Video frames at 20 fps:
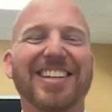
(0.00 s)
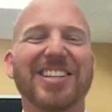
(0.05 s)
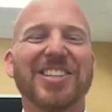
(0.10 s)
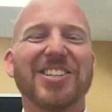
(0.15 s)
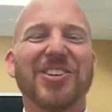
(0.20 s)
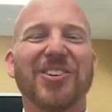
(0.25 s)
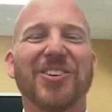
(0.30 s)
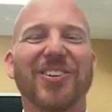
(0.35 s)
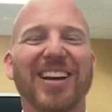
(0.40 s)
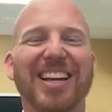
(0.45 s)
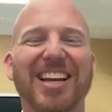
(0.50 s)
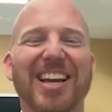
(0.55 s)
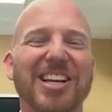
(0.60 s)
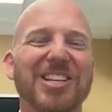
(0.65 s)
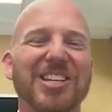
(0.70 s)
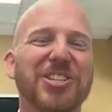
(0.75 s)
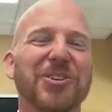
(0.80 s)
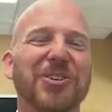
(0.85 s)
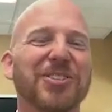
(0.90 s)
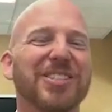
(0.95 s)
So I
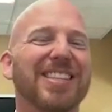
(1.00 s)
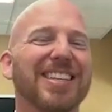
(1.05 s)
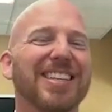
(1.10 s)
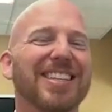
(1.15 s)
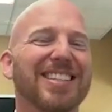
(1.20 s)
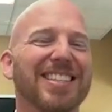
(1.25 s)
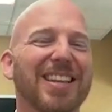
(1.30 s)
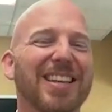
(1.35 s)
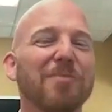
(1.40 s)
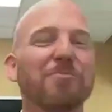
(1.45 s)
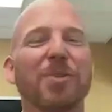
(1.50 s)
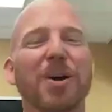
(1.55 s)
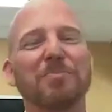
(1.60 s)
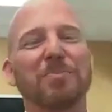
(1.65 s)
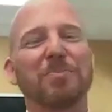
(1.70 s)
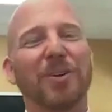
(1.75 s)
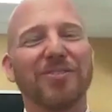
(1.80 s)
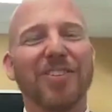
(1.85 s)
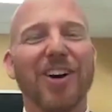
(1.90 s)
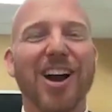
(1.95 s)
chose this
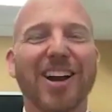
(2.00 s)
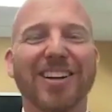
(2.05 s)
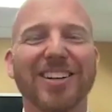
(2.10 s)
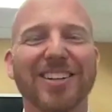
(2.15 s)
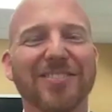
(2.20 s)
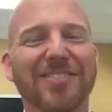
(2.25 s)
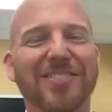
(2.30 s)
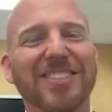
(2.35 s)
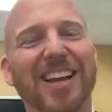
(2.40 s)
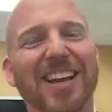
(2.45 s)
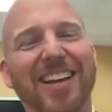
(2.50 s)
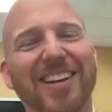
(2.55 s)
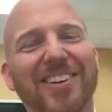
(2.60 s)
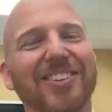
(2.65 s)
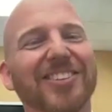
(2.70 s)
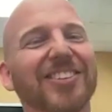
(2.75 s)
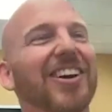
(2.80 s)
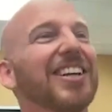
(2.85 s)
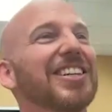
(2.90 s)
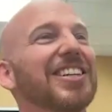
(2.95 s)
somewhat provocative
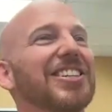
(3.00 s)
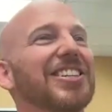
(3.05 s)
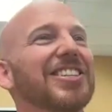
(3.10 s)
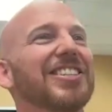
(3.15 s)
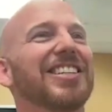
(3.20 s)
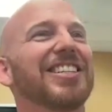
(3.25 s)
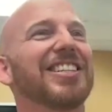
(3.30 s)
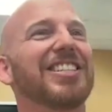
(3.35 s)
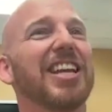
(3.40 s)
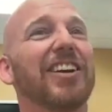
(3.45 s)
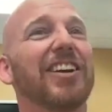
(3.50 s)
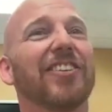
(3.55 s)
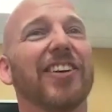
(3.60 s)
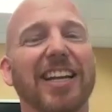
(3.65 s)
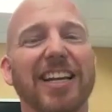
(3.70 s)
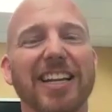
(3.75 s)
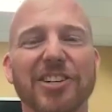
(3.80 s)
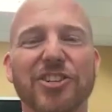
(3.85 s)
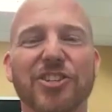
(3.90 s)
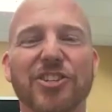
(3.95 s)
title, not just to
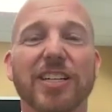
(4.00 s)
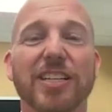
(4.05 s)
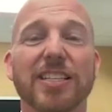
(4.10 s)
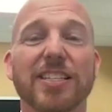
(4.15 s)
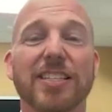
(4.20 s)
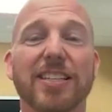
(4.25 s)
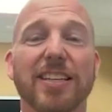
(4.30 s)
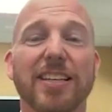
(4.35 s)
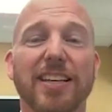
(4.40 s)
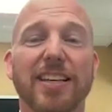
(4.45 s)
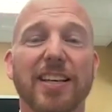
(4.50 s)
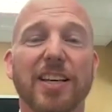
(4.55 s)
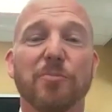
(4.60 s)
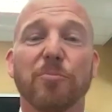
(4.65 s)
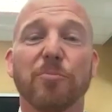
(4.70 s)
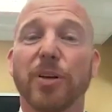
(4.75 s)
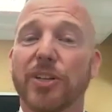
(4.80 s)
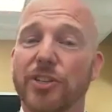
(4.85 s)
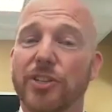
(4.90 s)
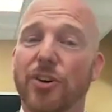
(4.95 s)
generate interest,
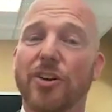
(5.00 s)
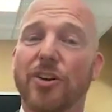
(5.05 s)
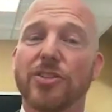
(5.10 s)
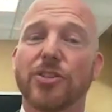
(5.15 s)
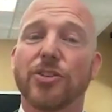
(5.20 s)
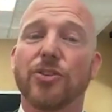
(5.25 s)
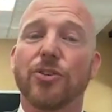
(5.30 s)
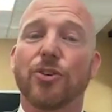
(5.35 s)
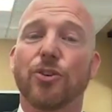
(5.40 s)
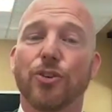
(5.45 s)
but to also